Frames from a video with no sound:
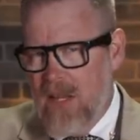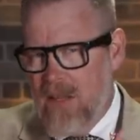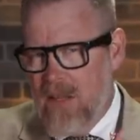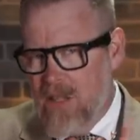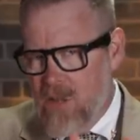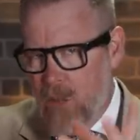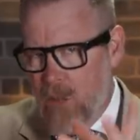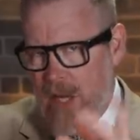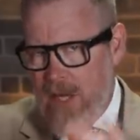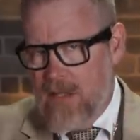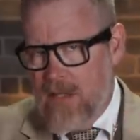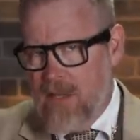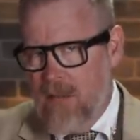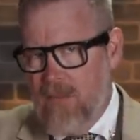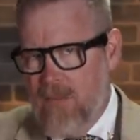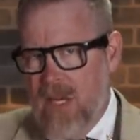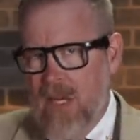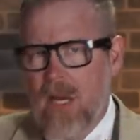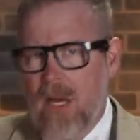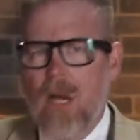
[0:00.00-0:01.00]
This week,
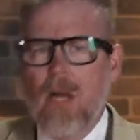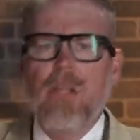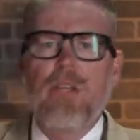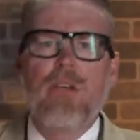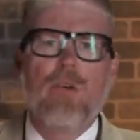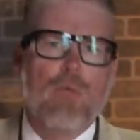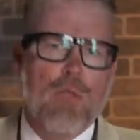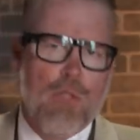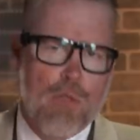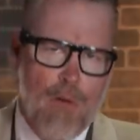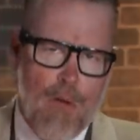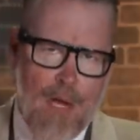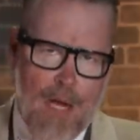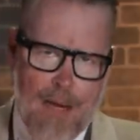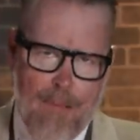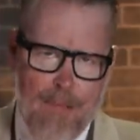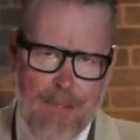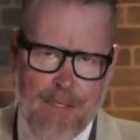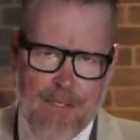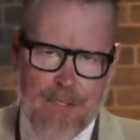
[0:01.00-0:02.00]
something unusual
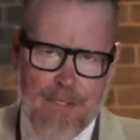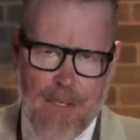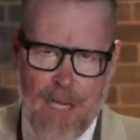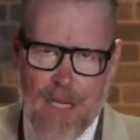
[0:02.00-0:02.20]
happens.